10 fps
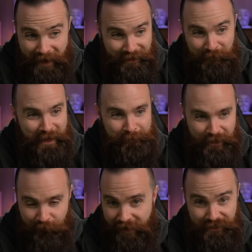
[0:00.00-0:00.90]
my domain, by
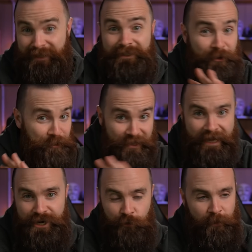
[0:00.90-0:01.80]
the way. I just totally
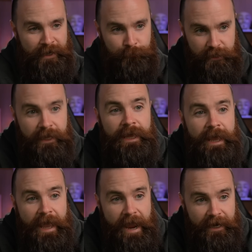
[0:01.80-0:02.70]
entered it randomly.
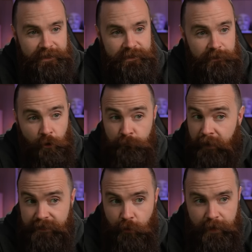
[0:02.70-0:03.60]
And it's owned
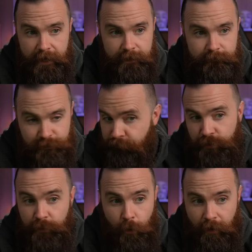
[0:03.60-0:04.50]
by GoDaddy. So if
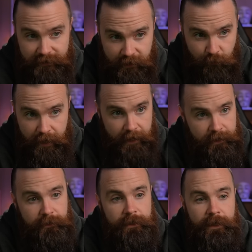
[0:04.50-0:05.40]
you would go out to
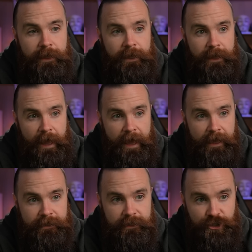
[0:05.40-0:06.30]
GoDaddy
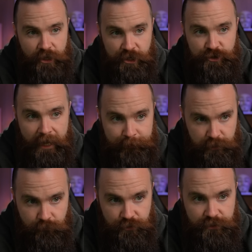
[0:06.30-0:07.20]
and change your name
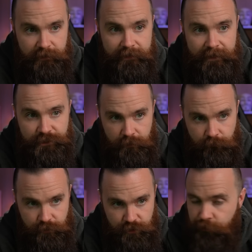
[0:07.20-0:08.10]
server to these
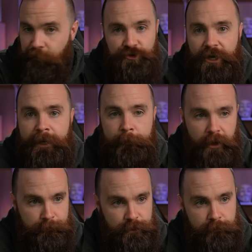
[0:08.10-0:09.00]
servers, good old Jade and
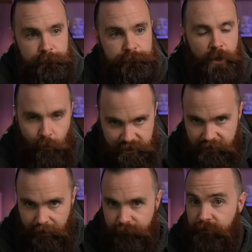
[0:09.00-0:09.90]
Pablo. And once
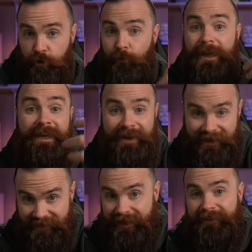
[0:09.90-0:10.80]
Cloudflare
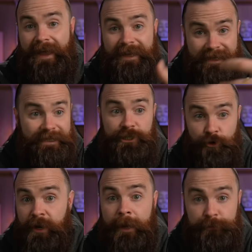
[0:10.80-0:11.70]
recognizes that that is
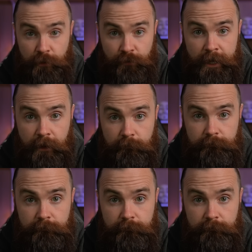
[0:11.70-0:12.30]
your name server now,